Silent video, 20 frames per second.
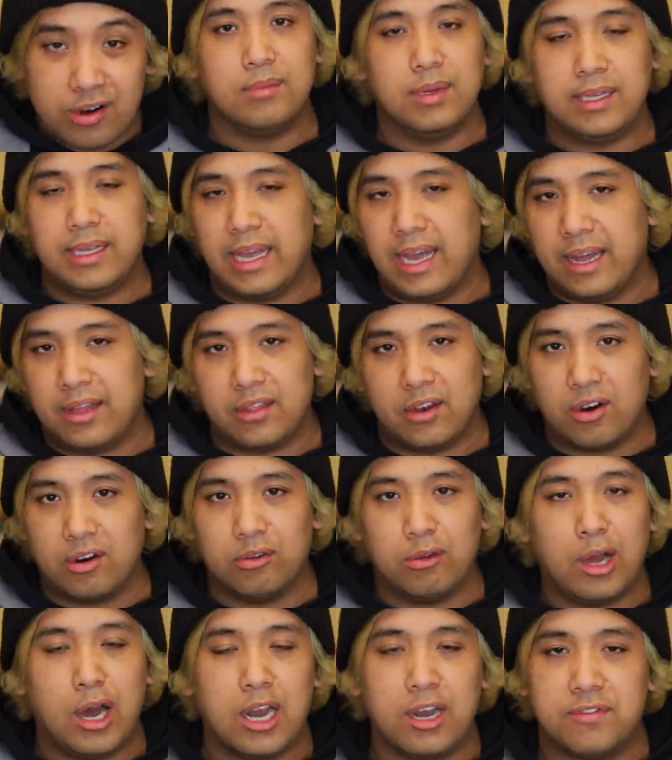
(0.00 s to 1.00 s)
But yeah, there are a
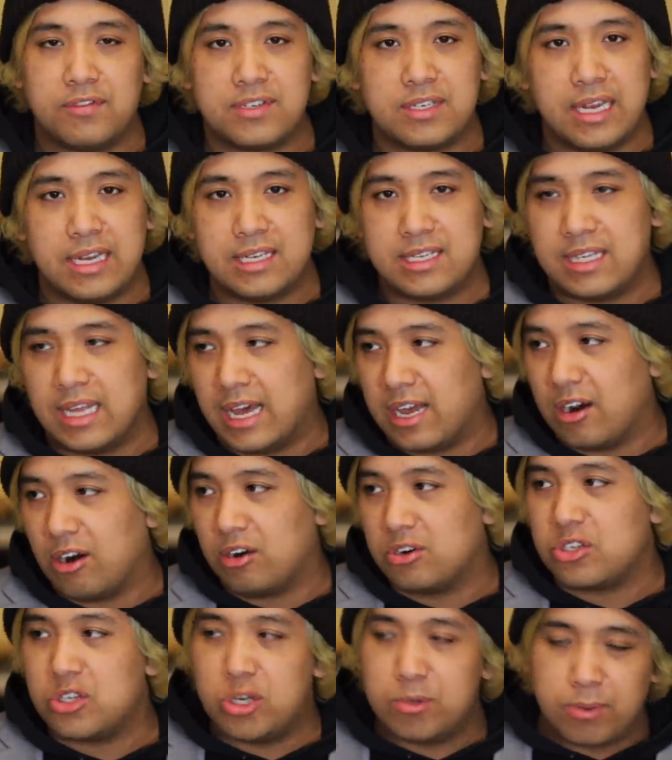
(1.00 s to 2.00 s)
lot of scents that are
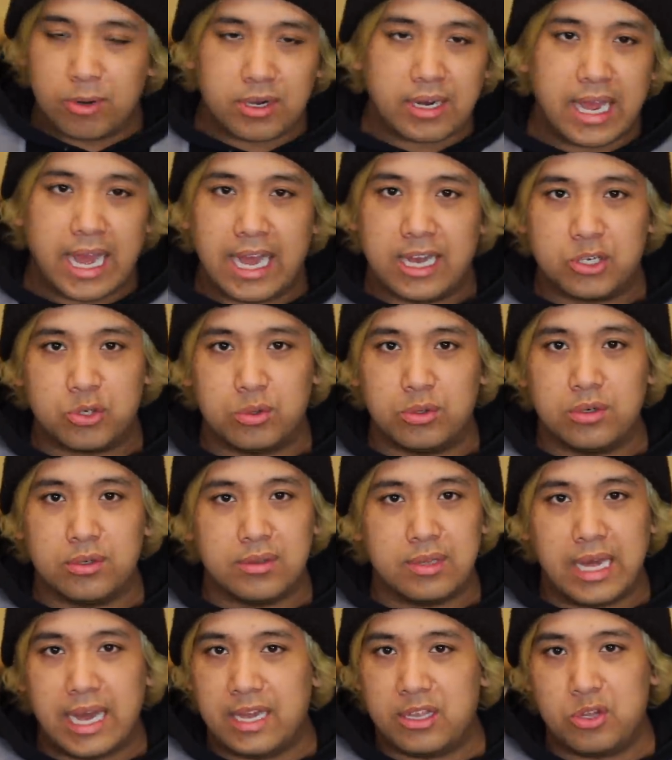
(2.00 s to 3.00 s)
super casual
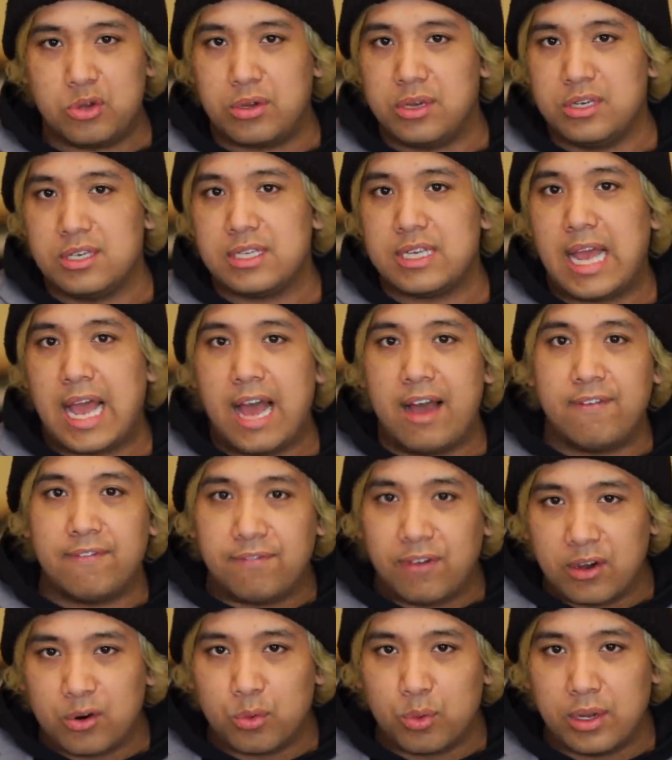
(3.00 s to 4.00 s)
that you can just have
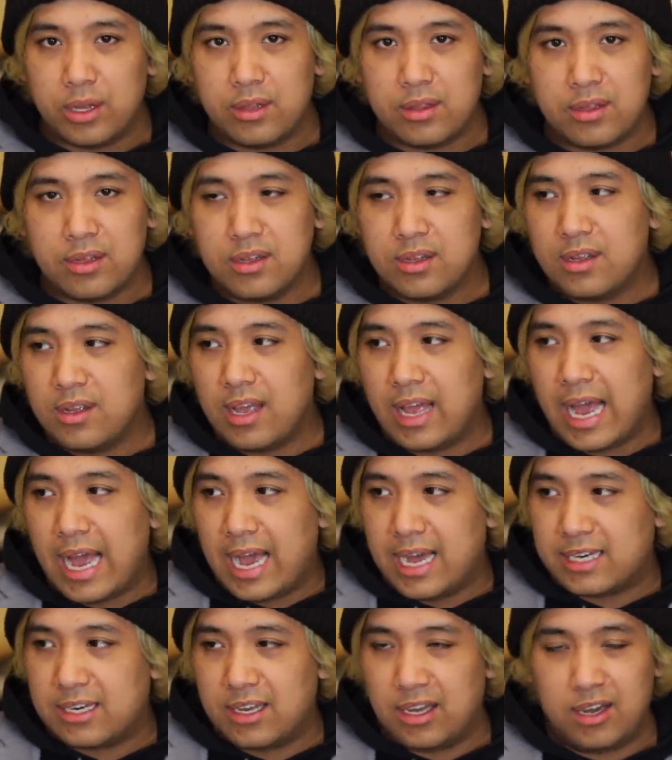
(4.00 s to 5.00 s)
fun with
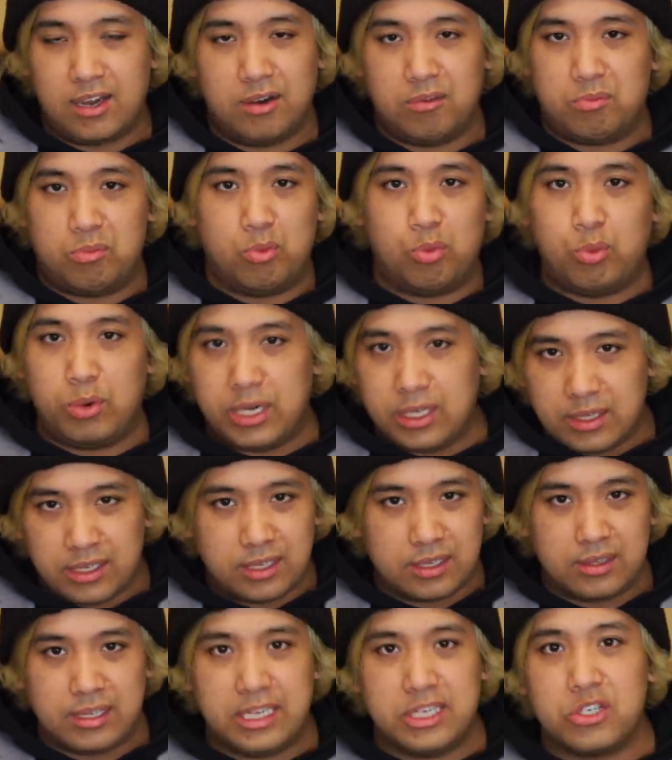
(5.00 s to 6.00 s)
at a really
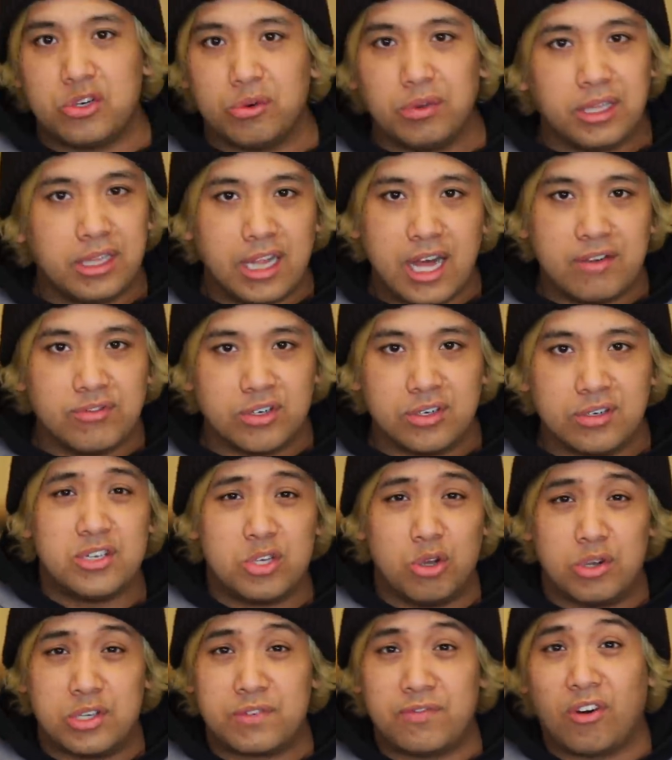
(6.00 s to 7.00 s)
leisurely level.
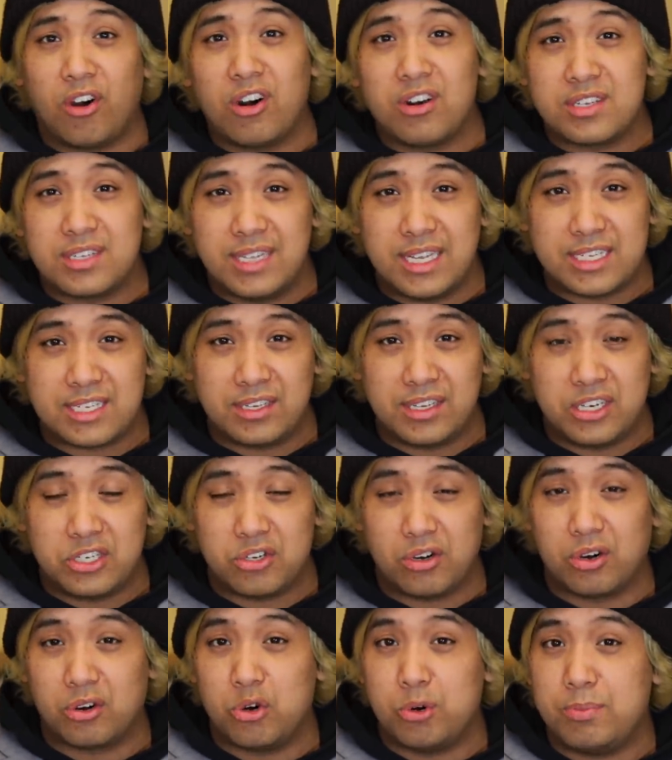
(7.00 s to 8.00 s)
So as far as this
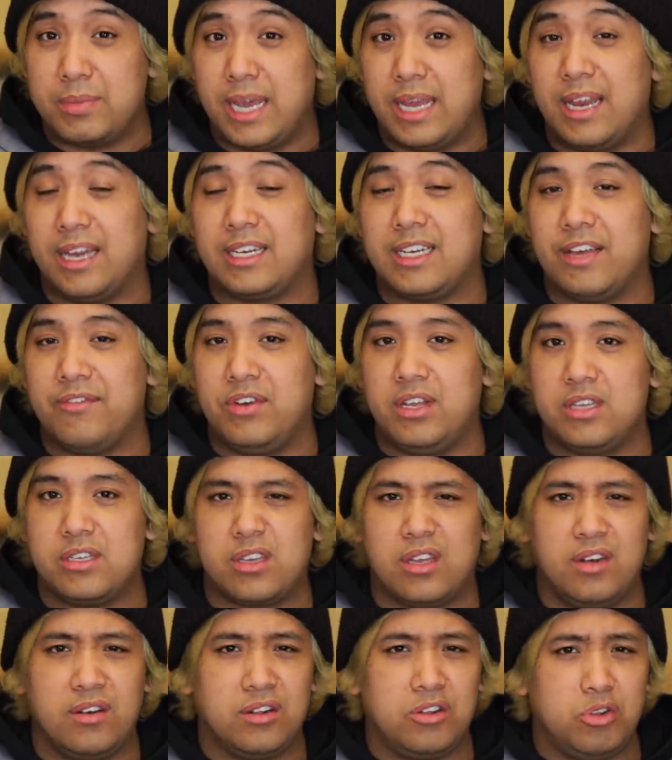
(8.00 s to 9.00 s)
leisure, group date activities
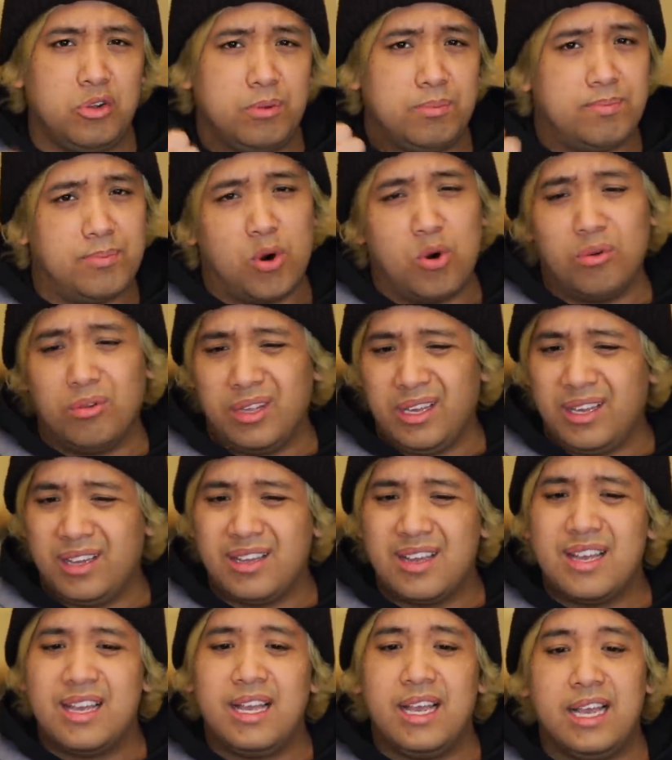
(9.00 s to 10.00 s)
can include bowling,
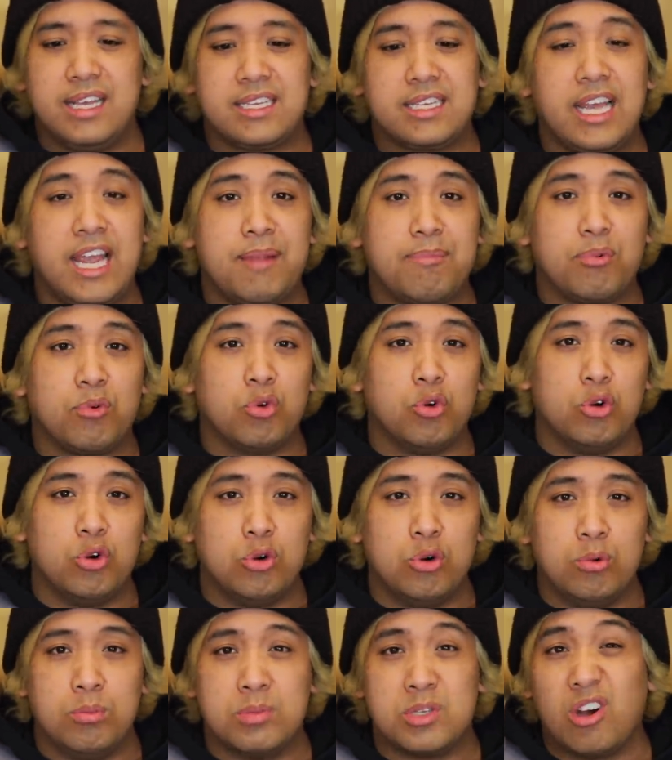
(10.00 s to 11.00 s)
escape
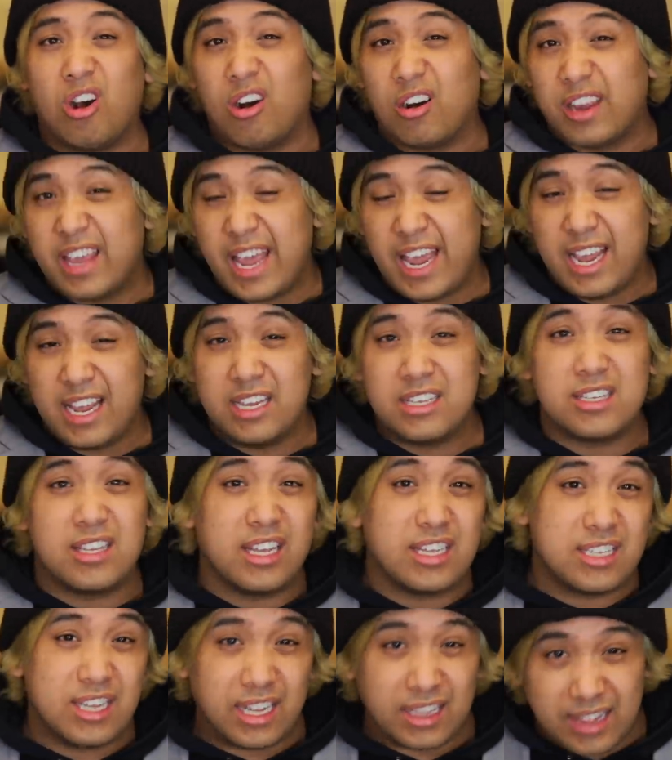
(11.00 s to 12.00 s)
rooms, arcades,
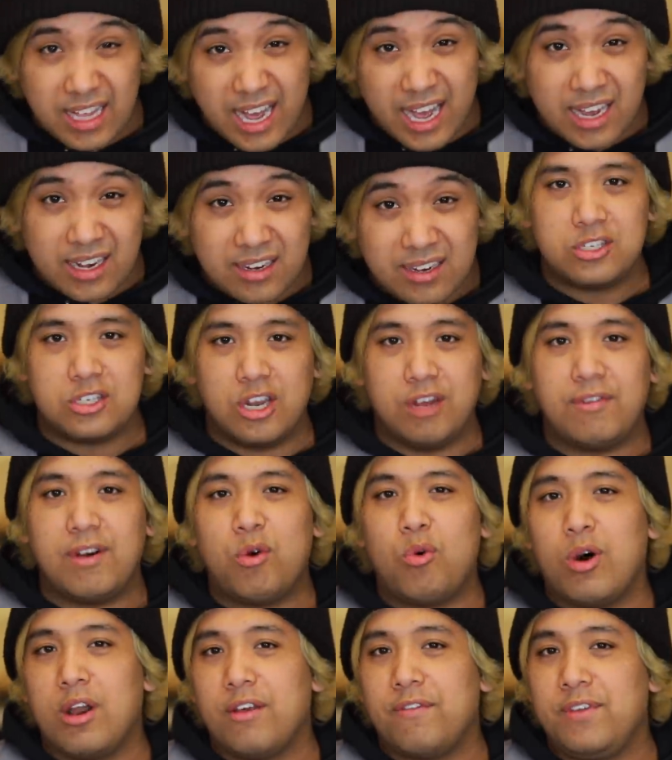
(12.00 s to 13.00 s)
things like that. Stuff I
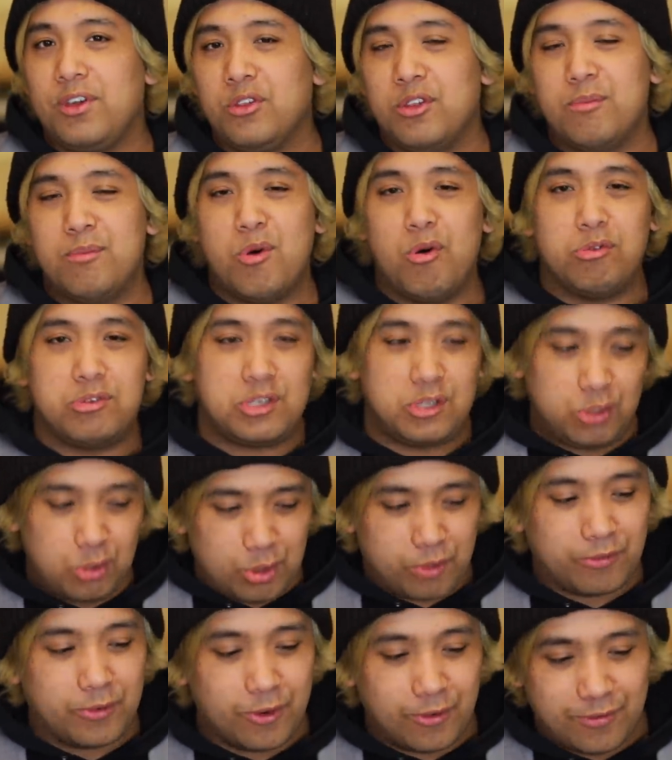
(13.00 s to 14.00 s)
want to feel the most
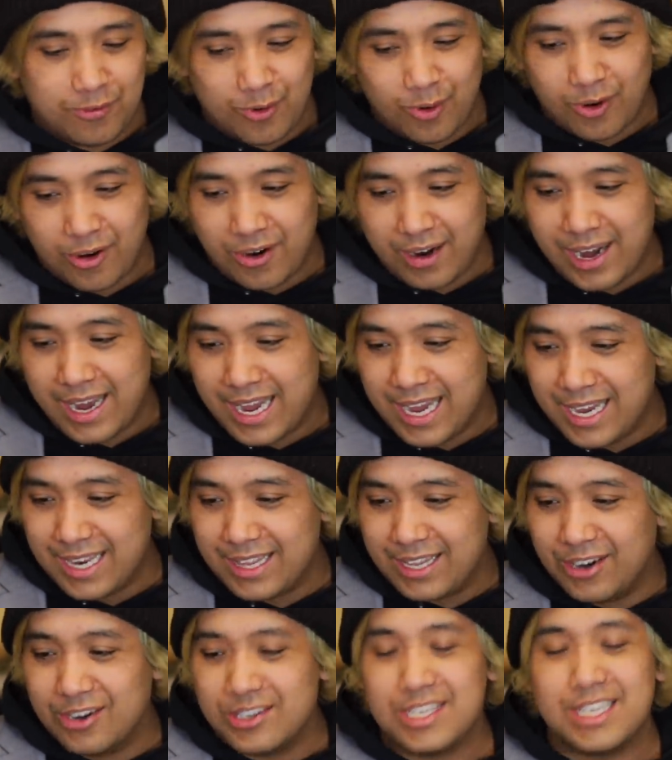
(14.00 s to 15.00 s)
youthful for, and
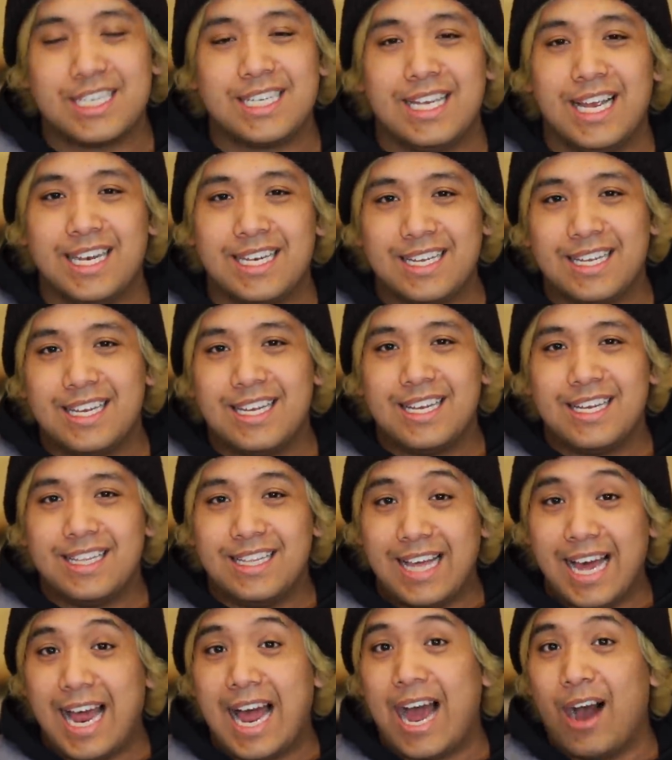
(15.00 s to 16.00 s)
there's a scent
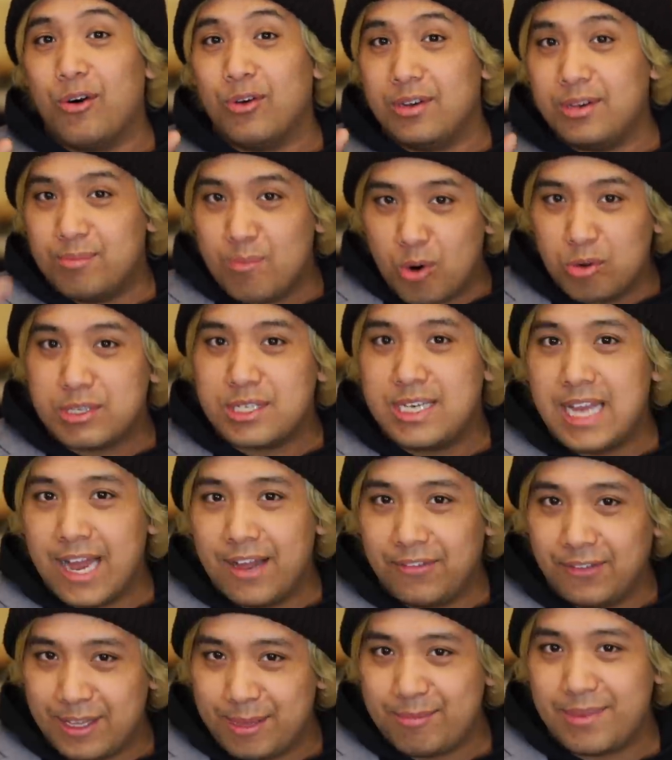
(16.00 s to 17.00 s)
that I would most
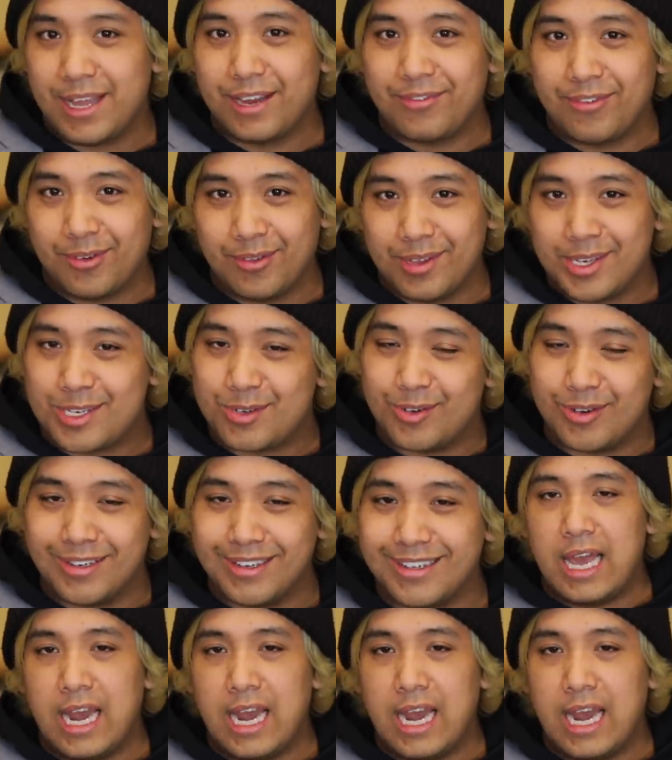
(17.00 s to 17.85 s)
definitely pick for this one.